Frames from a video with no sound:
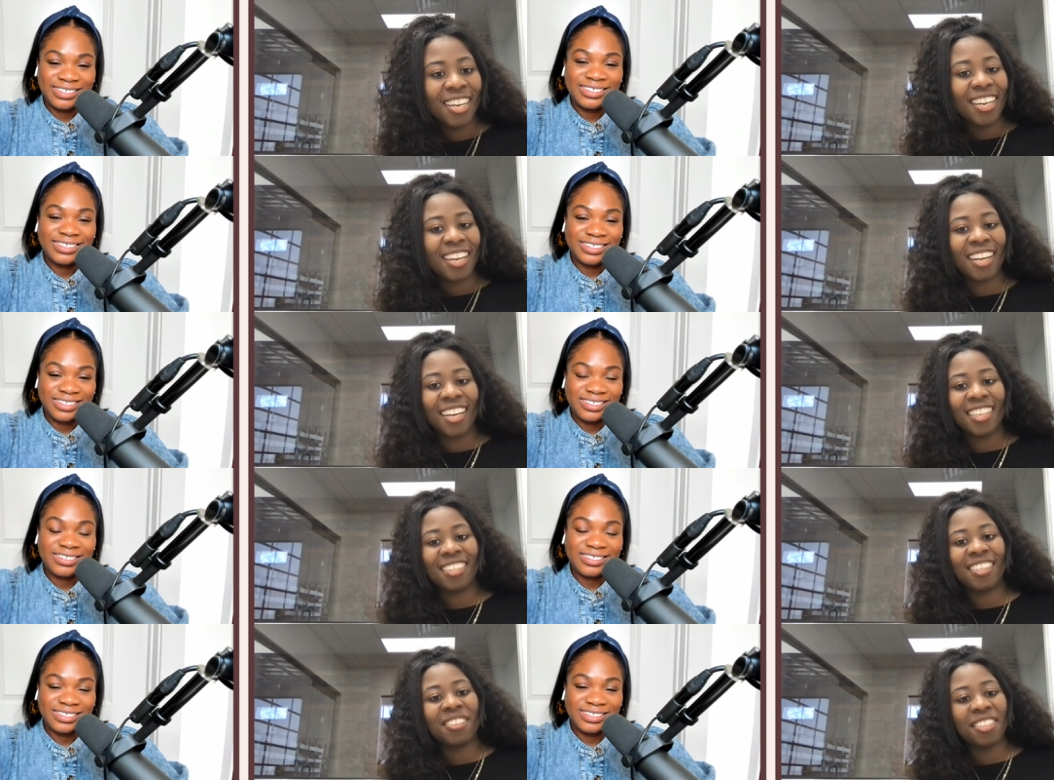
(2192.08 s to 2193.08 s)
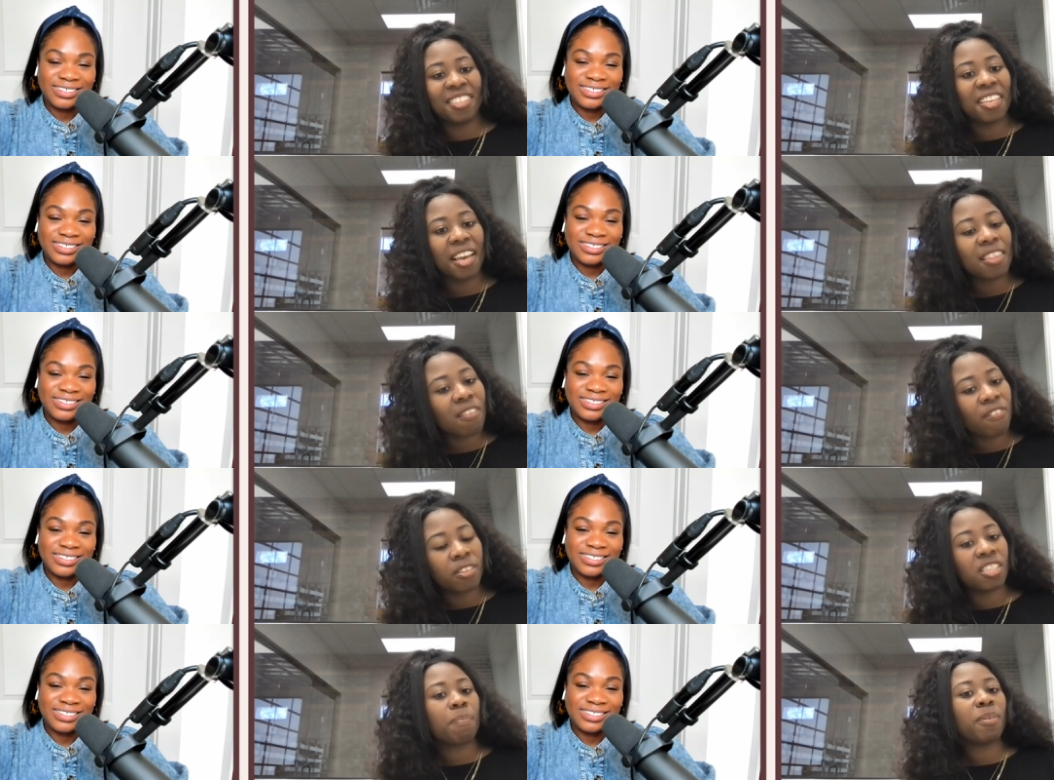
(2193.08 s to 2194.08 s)
Speaker 1: uh, so just take the
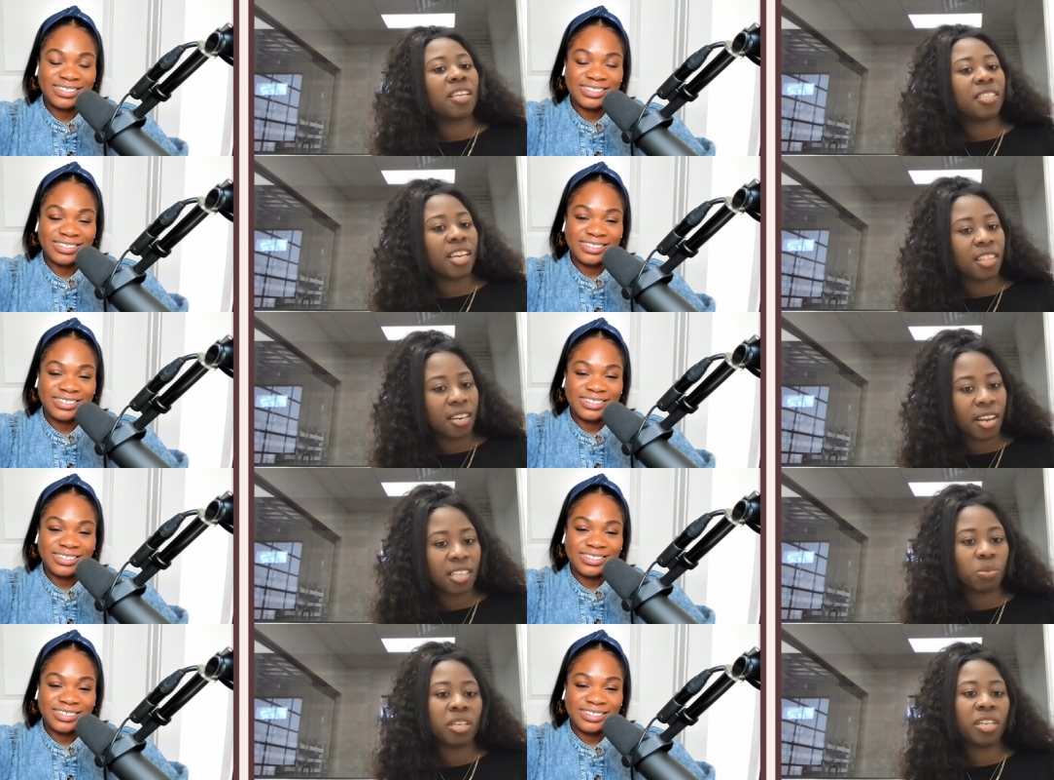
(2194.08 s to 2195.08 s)
first step and then take the next one